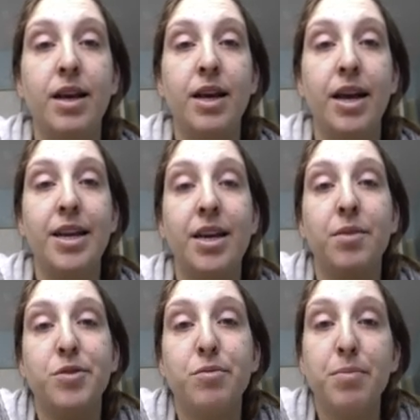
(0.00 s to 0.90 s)
He
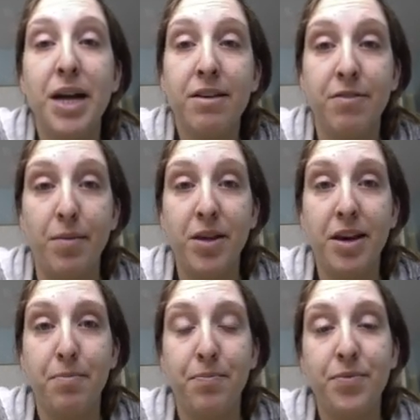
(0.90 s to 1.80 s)
comes from a Black family.
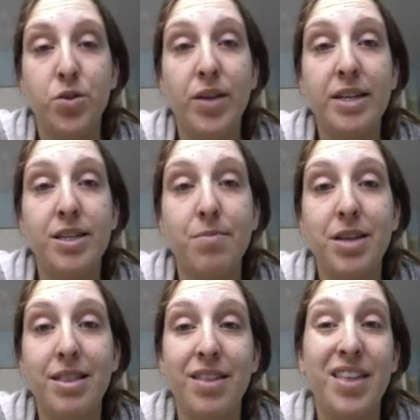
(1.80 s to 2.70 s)
So that's something that